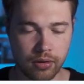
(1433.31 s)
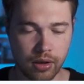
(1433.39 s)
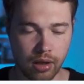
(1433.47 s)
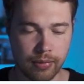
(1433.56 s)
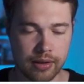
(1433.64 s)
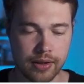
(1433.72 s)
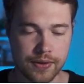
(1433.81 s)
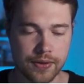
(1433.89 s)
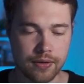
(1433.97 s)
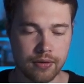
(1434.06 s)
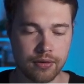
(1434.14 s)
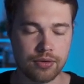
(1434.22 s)
How about
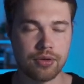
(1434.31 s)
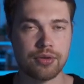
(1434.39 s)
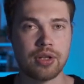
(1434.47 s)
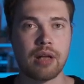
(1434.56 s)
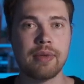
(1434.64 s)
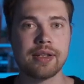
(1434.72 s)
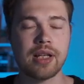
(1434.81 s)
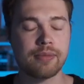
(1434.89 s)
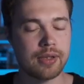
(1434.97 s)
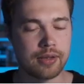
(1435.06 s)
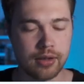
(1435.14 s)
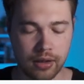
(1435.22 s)
this? Should that be
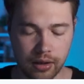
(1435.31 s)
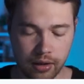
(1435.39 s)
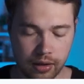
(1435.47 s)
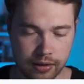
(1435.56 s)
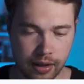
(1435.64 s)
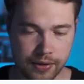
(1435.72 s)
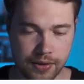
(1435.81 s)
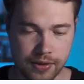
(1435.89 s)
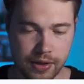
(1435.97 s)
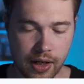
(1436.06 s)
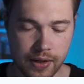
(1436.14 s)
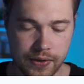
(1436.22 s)
accepted? The answer
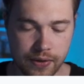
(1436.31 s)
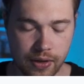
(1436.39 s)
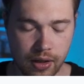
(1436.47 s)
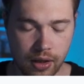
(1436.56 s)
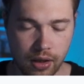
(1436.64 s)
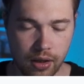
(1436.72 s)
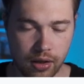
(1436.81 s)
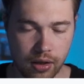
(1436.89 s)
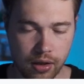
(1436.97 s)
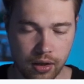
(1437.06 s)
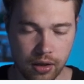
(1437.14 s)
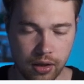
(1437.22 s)
is yes.
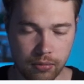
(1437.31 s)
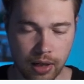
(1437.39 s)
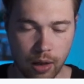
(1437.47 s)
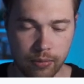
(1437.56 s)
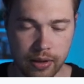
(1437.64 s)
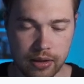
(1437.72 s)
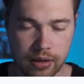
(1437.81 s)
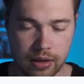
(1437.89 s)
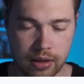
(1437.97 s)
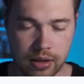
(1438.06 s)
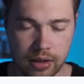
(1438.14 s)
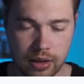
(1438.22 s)
How about
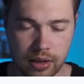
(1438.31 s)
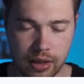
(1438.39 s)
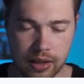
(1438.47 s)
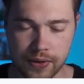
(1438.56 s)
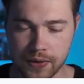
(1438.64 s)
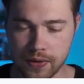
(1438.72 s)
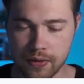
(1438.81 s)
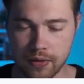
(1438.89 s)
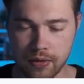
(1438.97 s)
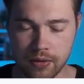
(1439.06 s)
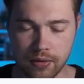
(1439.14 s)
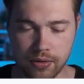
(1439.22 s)
this?
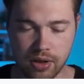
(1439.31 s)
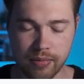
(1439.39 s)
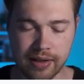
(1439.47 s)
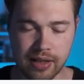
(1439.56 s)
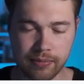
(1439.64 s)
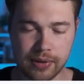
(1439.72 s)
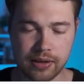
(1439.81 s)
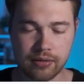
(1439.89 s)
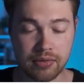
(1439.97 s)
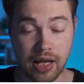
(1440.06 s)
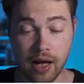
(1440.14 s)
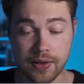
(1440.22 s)
Should it be accepted?
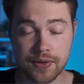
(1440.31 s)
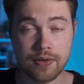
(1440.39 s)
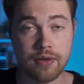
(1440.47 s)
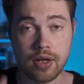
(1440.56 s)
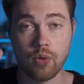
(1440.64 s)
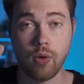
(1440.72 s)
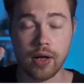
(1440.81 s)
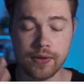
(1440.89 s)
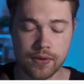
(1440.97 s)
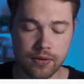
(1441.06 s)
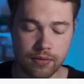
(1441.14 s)
Yes. 3 ones.